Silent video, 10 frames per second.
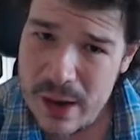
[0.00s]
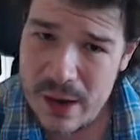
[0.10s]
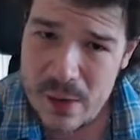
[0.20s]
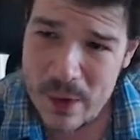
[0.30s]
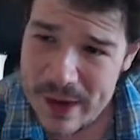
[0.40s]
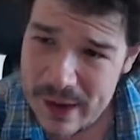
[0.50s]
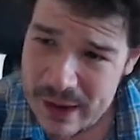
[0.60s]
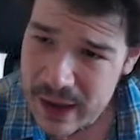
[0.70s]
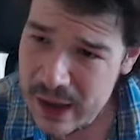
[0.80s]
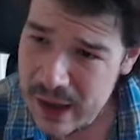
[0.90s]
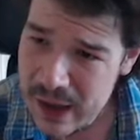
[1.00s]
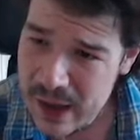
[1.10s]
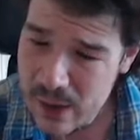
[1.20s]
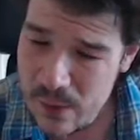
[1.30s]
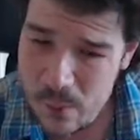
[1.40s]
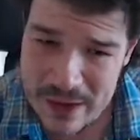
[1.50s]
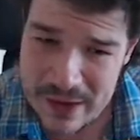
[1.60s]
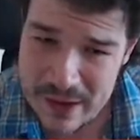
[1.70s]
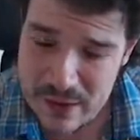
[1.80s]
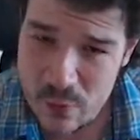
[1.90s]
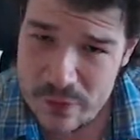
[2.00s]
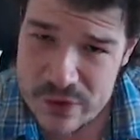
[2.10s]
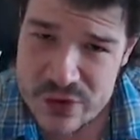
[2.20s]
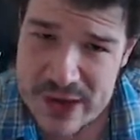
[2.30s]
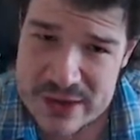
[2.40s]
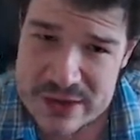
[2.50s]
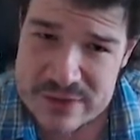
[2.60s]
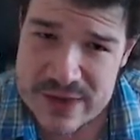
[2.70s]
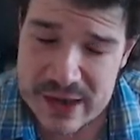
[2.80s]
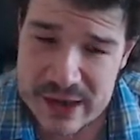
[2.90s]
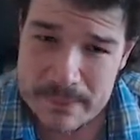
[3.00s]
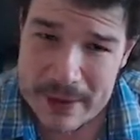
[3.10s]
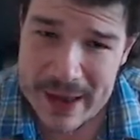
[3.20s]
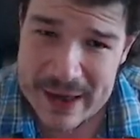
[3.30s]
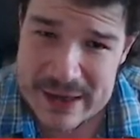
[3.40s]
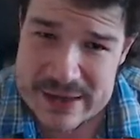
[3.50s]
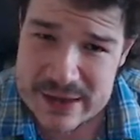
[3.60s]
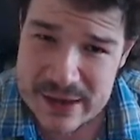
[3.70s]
when all the changes have taken place.